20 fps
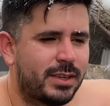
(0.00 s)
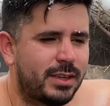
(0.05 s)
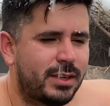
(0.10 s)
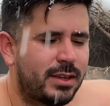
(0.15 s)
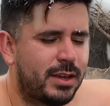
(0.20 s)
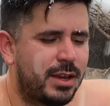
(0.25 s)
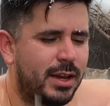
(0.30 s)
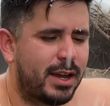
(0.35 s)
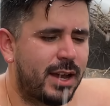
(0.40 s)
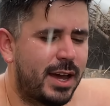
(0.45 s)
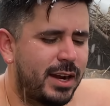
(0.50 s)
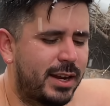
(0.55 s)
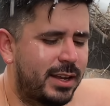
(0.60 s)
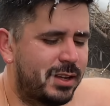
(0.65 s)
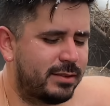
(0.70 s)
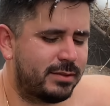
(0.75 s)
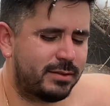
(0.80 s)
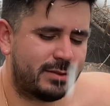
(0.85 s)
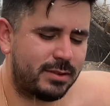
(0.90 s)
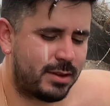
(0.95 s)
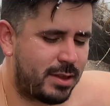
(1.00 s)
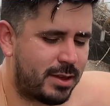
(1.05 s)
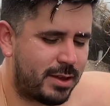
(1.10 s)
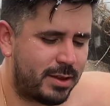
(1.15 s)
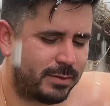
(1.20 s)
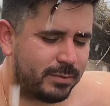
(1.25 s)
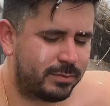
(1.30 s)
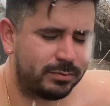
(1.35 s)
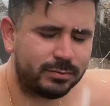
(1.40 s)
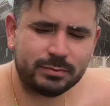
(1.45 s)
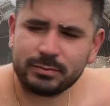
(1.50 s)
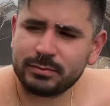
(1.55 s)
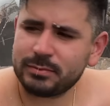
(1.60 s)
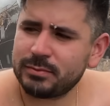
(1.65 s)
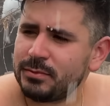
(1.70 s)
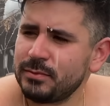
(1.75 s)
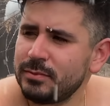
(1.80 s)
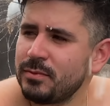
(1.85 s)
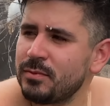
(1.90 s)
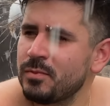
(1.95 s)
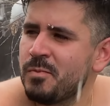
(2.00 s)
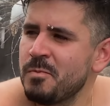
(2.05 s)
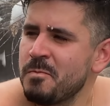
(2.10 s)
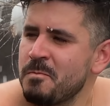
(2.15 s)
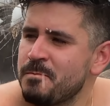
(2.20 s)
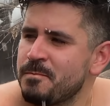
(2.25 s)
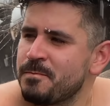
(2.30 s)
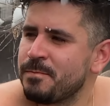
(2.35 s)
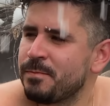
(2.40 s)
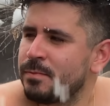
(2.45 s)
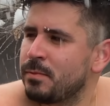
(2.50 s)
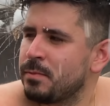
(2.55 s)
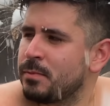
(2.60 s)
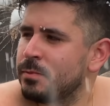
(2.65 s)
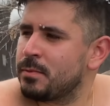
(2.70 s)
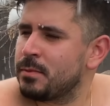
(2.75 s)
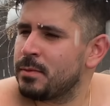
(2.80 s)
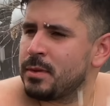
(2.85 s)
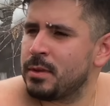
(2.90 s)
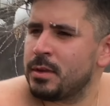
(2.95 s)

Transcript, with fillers: easy. Got it. Hey, you got this. Press. You got this. Don't think about anybody